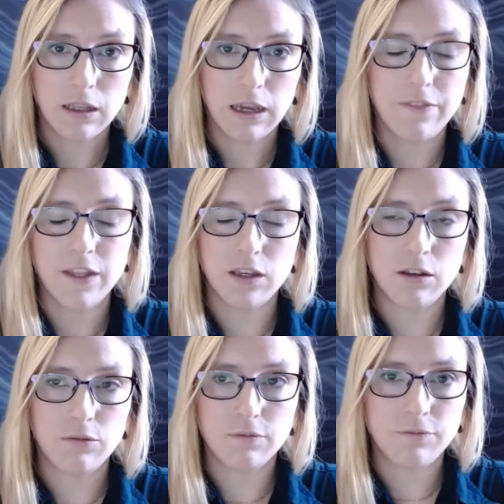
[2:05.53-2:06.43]
And then
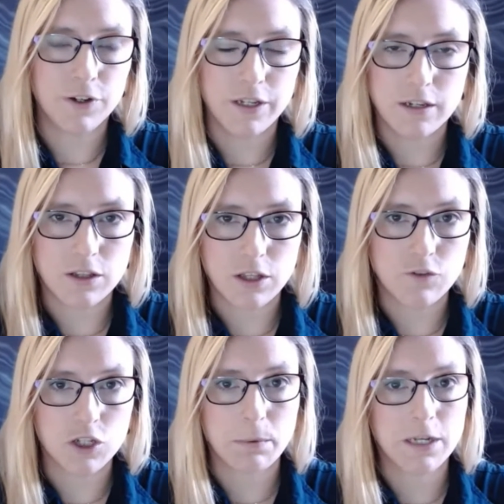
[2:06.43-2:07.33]
you find that you've
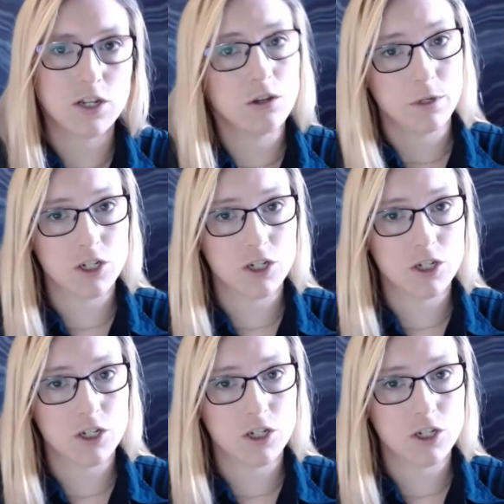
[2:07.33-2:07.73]
just spent too much